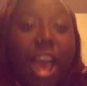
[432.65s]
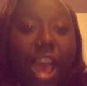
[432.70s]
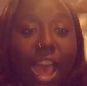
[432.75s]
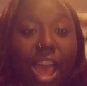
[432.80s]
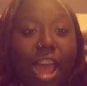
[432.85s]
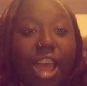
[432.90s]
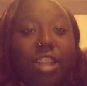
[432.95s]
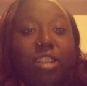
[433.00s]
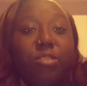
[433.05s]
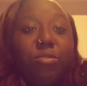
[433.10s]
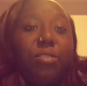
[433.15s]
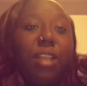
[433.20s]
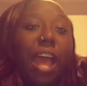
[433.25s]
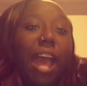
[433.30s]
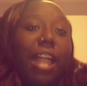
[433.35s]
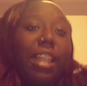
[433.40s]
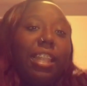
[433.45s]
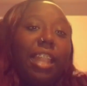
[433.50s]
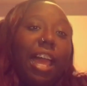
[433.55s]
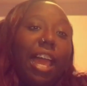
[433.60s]
I do
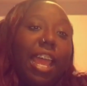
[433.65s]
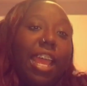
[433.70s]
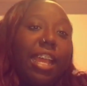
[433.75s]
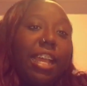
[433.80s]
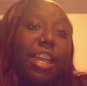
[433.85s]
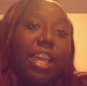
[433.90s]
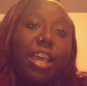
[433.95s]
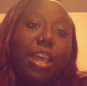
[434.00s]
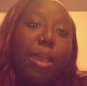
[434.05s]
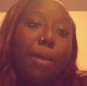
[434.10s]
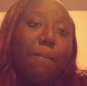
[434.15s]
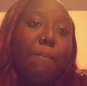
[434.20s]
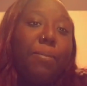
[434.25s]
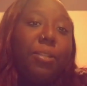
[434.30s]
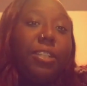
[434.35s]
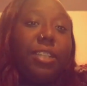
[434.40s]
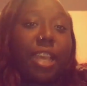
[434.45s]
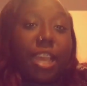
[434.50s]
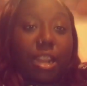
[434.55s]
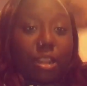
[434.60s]
not like
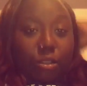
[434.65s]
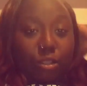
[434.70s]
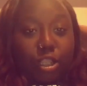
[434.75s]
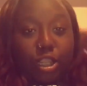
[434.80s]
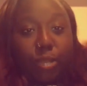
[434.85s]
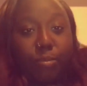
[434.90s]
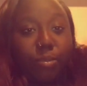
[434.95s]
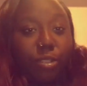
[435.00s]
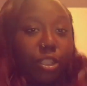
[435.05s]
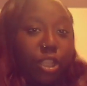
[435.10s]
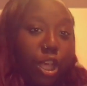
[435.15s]
potato chips,